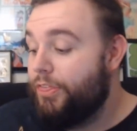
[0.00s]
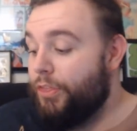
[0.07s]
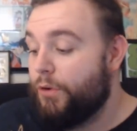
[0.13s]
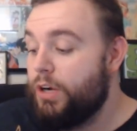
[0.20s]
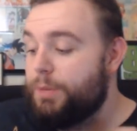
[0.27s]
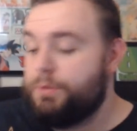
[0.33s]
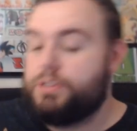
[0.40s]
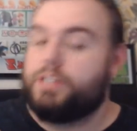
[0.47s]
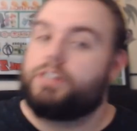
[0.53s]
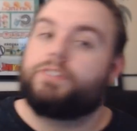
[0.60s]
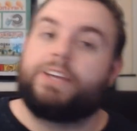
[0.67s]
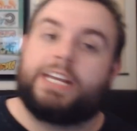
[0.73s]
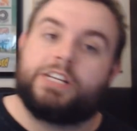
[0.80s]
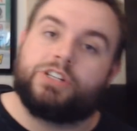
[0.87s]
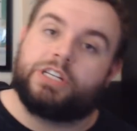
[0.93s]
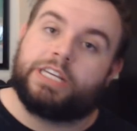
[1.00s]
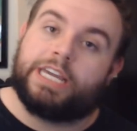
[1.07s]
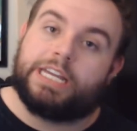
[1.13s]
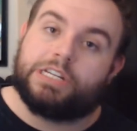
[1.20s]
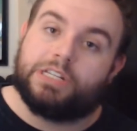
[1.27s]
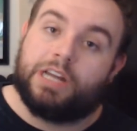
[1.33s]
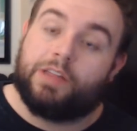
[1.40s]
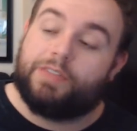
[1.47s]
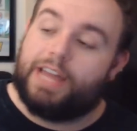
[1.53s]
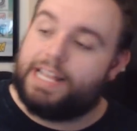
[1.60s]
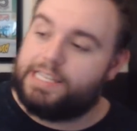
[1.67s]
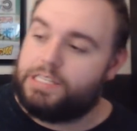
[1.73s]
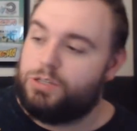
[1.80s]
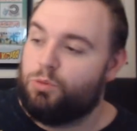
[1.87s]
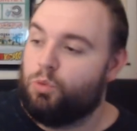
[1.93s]
30% to vanishing gauge. Now
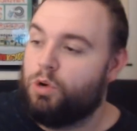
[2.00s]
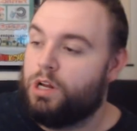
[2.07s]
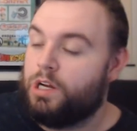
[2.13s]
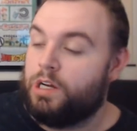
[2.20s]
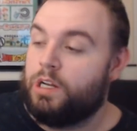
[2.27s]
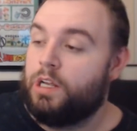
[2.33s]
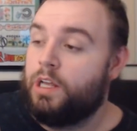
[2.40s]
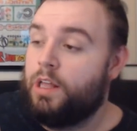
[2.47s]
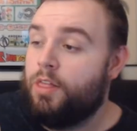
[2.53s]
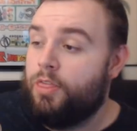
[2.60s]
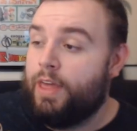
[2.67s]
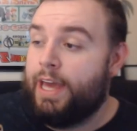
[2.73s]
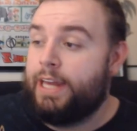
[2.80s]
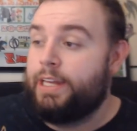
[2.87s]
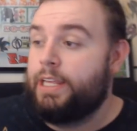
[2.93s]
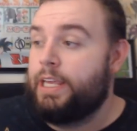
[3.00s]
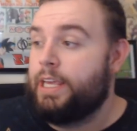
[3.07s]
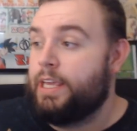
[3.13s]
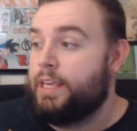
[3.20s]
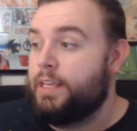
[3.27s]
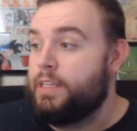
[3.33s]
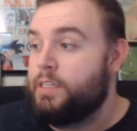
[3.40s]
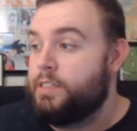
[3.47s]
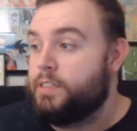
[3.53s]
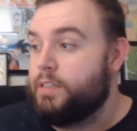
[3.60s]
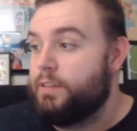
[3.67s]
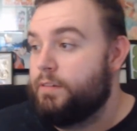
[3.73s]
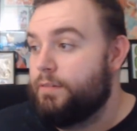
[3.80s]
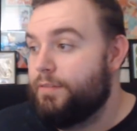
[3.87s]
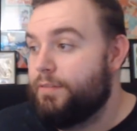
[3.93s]
that's the one that is
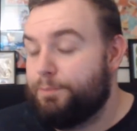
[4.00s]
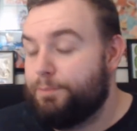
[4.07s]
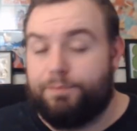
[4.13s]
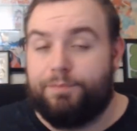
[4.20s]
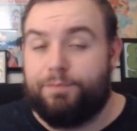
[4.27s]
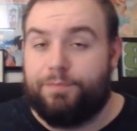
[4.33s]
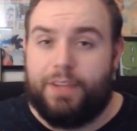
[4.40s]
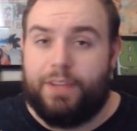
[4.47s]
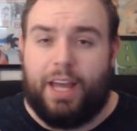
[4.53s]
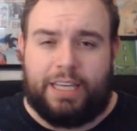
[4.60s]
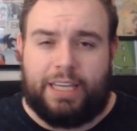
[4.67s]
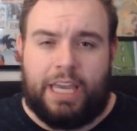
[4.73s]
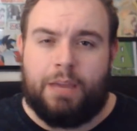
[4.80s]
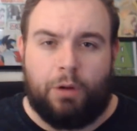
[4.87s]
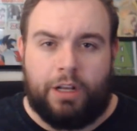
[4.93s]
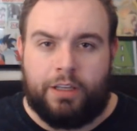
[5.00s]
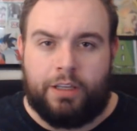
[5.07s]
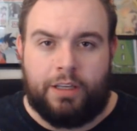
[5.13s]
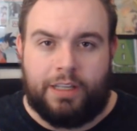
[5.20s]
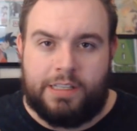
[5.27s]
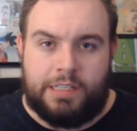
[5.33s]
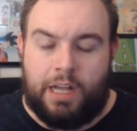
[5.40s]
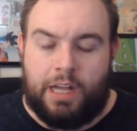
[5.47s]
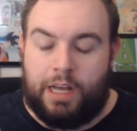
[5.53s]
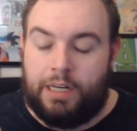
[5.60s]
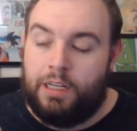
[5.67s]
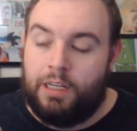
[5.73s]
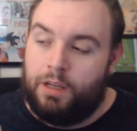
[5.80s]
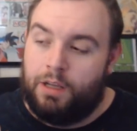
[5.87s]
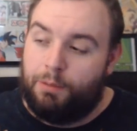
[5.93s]
not game breaking. It's not,
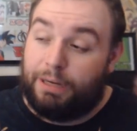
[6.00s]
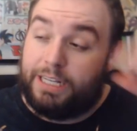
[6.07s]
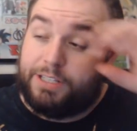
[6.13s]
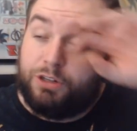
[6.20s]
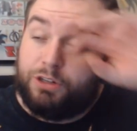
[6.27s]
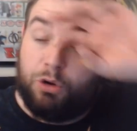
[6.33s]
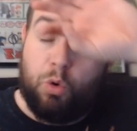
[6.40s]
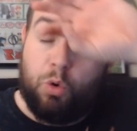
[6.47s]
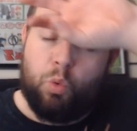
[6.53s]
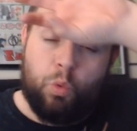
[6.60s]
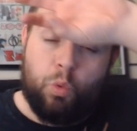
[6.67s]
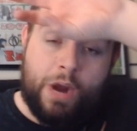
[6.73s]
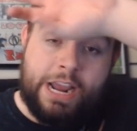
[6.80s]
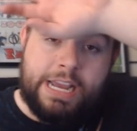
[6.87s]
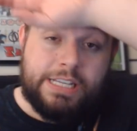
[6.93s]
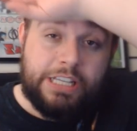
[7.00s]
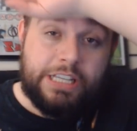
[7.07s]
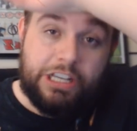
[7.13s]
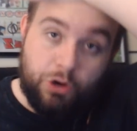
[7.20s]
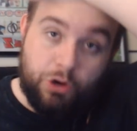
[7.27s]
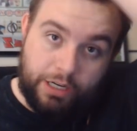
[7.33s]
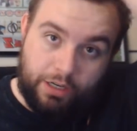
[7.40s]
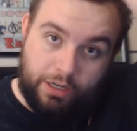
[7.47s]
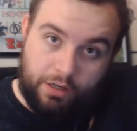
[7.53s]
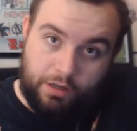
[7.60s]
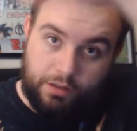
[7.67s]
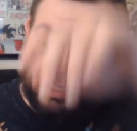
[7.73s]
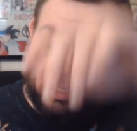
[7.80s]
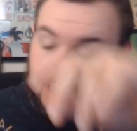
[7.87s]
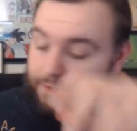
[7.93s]
but it's crazy good.
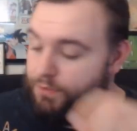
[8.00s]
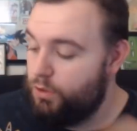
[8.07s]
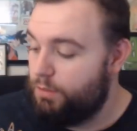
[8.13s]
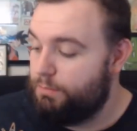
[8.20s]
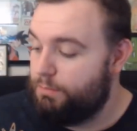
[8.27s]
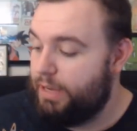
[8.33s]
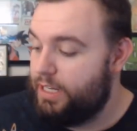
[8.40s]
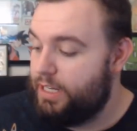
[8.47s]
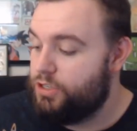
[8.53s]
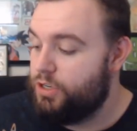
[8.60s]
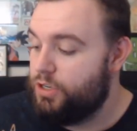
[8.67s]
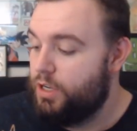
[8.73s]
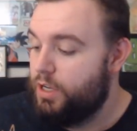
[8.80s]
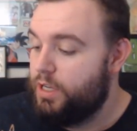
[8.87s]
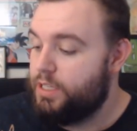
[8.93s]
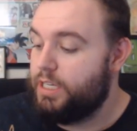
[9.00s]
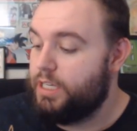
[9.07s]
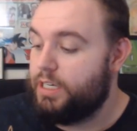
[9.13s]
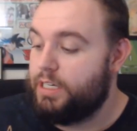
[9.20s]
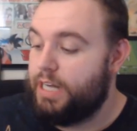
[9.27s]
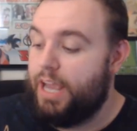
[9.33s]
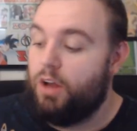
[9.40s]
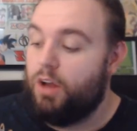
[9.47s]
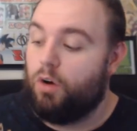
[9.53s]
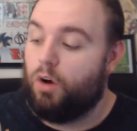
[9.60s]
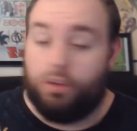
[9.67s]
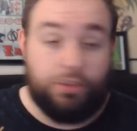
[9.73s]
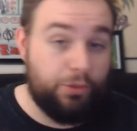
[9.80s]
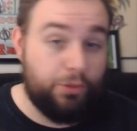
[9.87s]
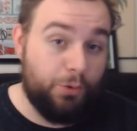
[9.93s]
Like if you can manage to nail
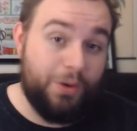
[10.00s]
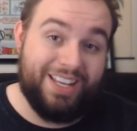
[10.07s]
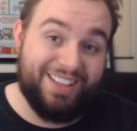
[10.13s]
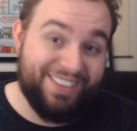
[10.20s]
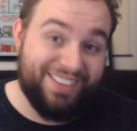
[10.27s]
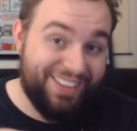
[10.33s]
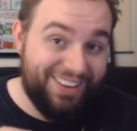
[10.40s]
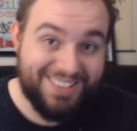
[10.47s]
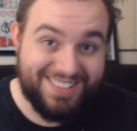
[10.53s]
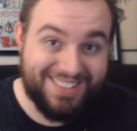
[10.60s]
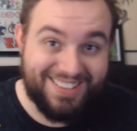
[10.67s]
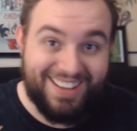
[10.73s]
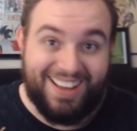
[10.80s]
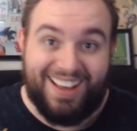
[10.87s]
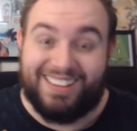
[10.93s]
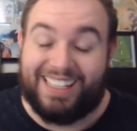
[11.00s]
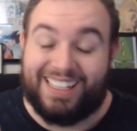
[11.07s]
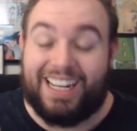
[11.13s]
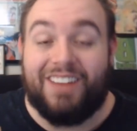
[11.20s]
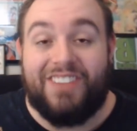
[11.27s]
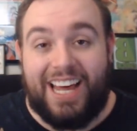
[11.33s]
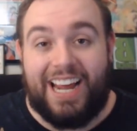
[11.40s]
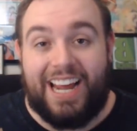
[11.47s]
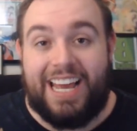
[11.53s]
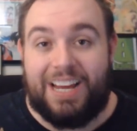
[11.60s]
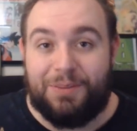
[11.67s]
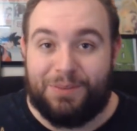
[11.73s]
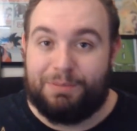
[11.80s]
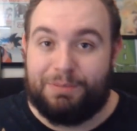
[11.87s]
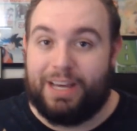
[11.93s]
all three of those, like I've had I
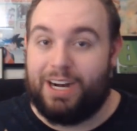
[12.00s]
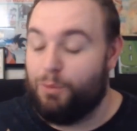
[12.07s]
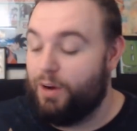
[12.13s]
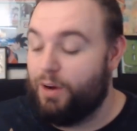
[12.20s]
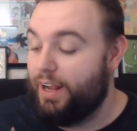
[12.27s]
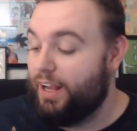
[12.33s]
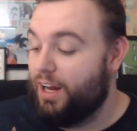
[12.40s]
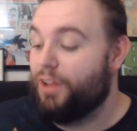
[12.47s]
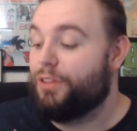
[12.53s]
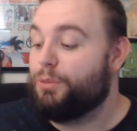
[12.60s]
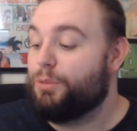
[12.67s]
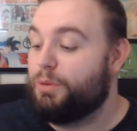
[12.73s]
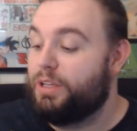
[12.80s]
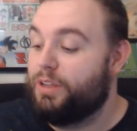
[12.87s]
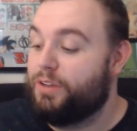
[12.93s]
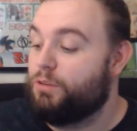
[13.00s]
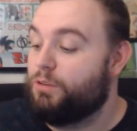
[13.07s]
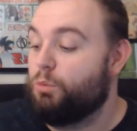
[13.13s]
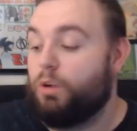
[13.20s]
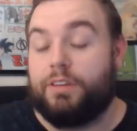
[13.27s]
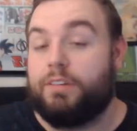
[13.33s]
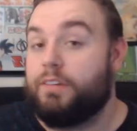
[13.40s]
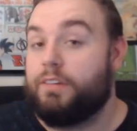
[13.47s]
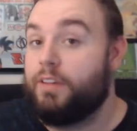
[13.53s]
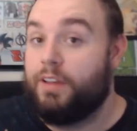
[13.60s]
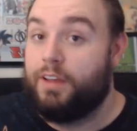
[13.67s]
had one battle where I got all three of those at once.